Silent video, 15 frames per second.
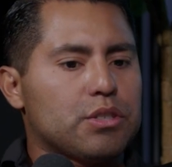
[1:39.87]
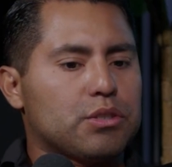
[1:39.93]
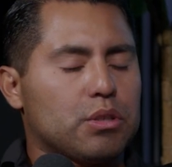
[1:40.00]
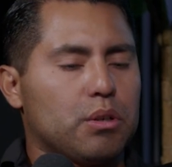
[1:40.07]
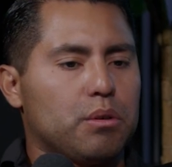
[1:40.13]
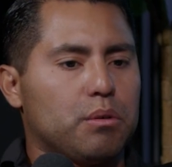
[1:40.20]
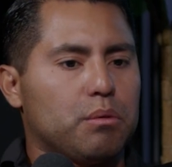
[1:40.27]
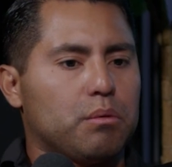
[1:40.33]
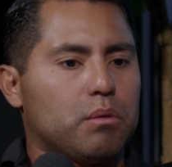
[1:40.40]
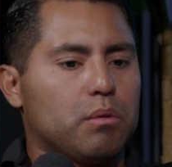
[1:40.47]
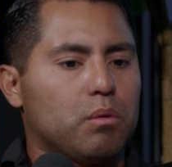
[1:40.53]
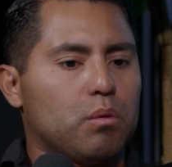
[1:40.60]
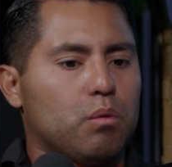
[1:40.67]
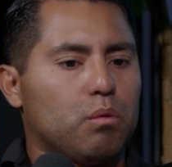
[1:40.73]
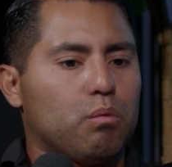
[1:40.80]
So
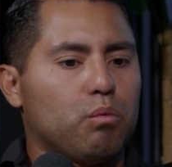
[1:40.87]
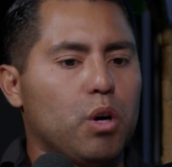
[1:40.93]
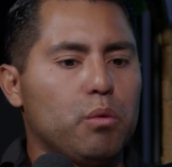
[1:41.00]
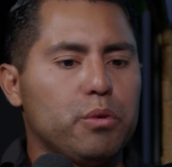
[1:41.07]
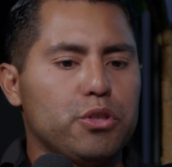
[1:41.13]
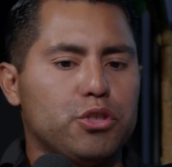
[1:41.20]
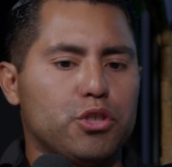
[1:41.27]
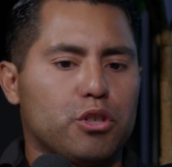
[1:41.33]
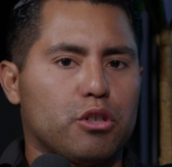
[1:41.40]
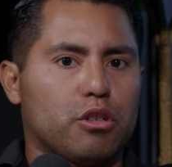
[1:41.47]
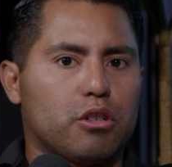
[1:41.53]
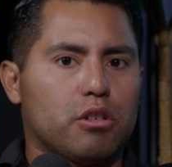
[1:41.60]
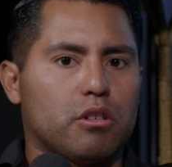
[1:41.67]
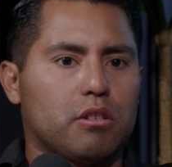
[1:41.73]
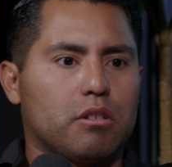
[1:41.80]
how
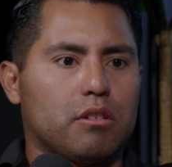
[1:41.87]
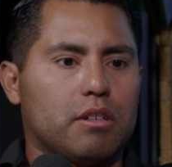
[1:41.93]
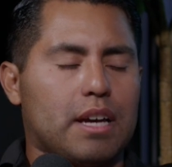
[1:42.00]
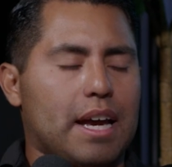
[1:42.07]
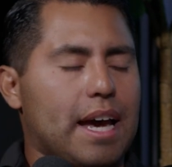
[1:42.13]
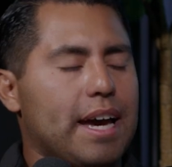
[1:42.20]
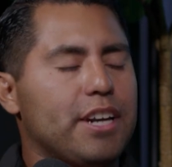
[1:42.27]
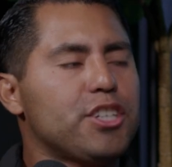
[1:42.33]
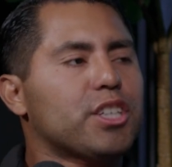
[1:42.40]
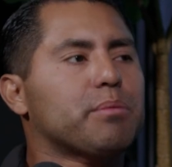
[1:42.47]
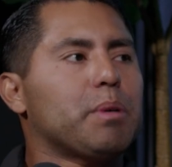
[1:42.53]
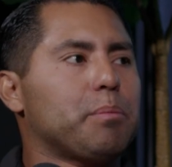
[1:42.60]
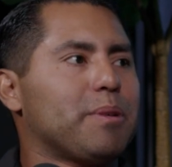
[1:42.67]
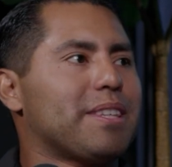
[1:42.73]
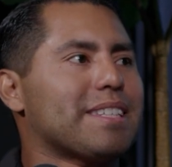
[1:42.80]
did you
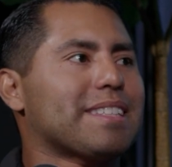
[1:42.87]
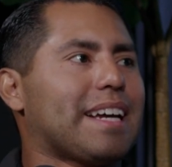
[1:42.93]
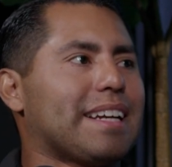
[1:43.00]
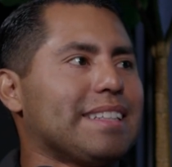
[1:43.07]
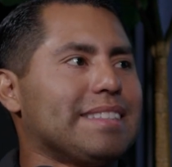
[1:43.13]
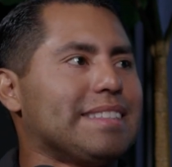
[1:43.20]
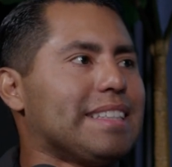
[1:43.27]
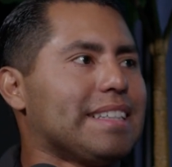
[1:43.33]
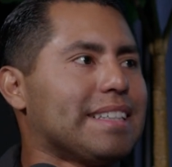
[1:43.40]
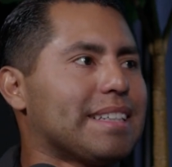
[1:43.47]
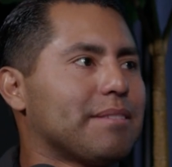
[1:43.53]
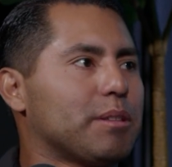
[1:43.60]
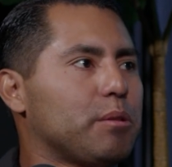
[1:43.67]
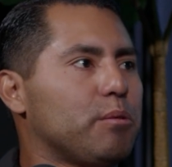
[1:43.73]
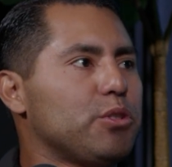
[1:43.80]
come up with this idea?
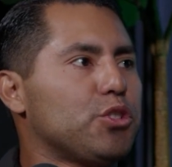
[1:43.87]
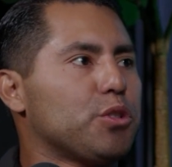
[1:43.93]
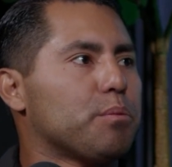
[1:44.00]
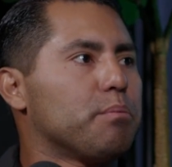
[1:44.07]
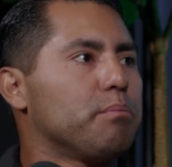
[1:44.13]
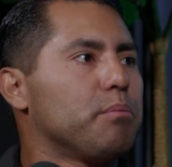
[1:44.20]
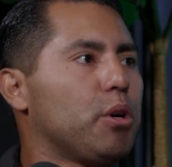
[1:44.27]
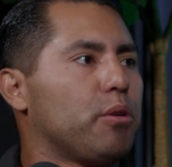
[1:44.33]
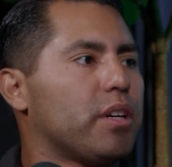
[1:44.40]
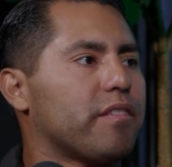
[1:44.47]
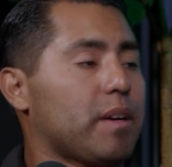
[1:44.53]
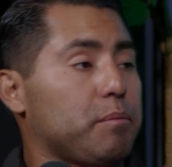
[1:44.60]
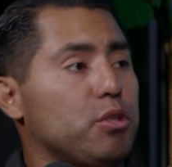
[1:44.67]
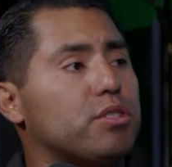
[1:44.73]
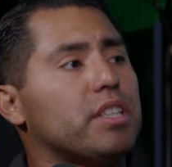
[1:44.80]
What was your motive?
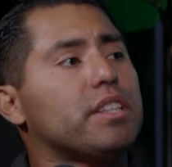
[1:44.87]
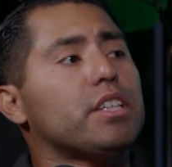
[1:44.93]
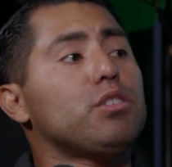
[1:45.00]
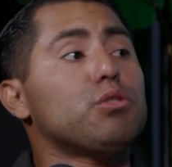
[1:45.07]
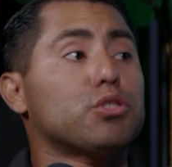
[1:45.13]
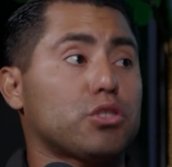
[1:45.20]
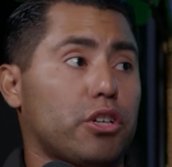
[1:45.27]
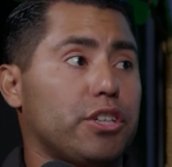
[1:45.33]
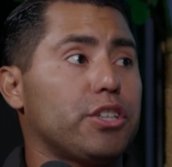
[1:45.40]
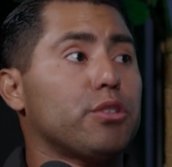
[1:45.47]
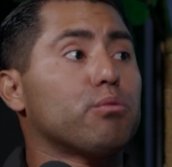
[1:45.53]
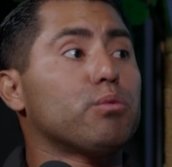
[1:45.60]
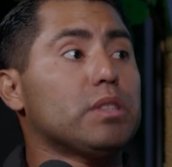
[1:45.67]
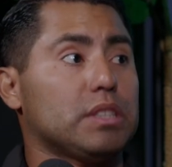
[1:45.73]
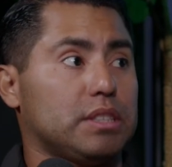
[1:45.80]
I mean, you said that you started
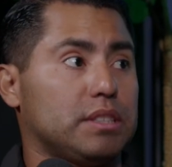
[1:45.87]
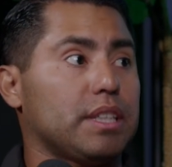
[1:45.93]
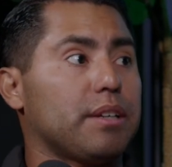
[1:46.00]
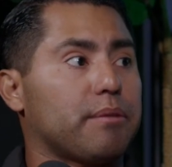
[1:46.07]
in real estate,